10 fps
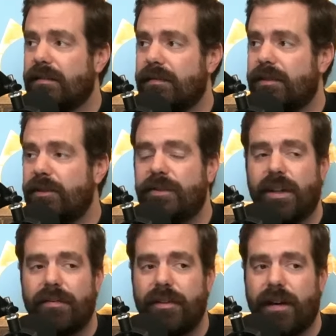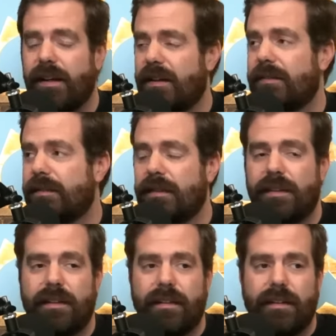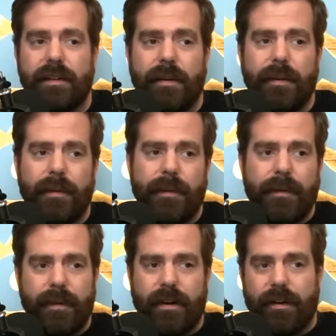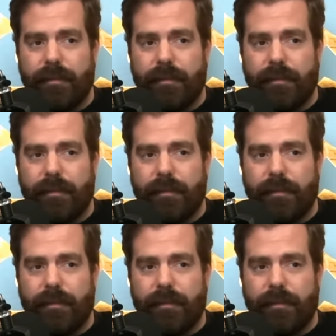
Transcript: It's too stuffy right now. I mean, I